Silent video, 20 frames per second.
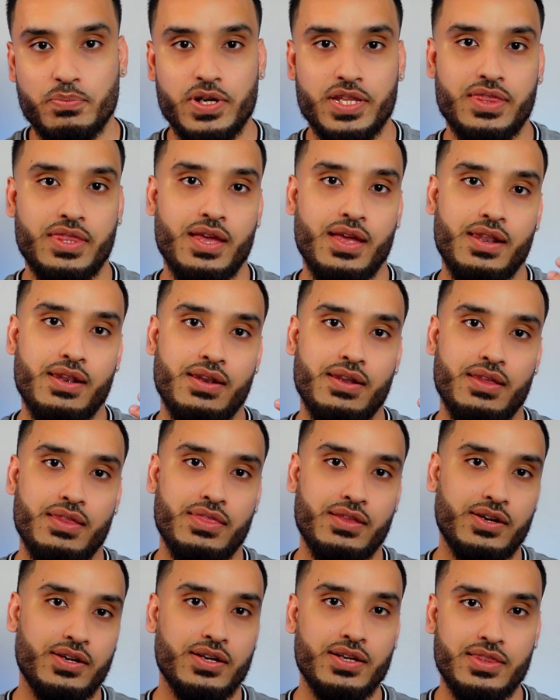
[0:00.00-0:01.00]
but then
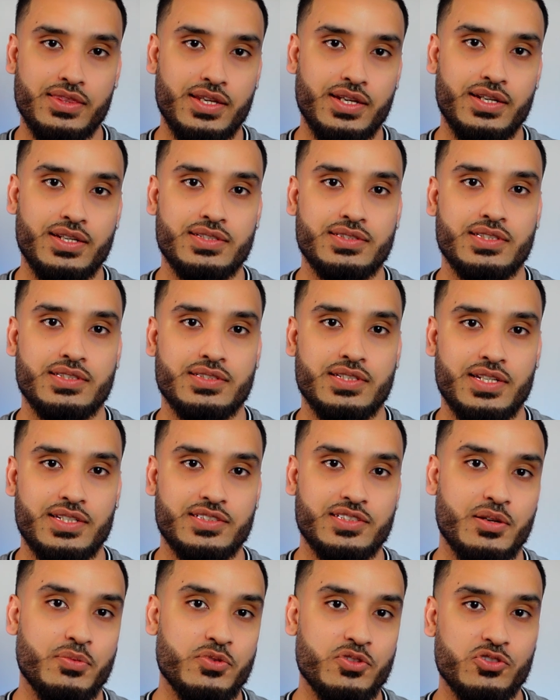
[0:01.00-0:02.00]
the good thing is like
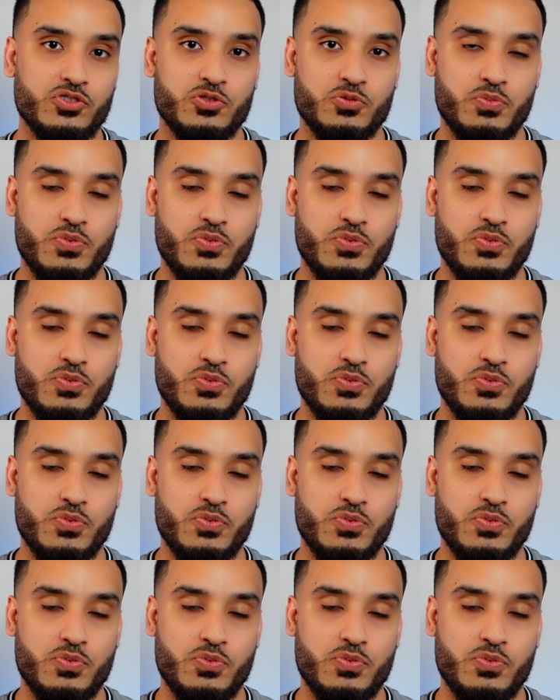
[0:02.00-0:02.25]
some of those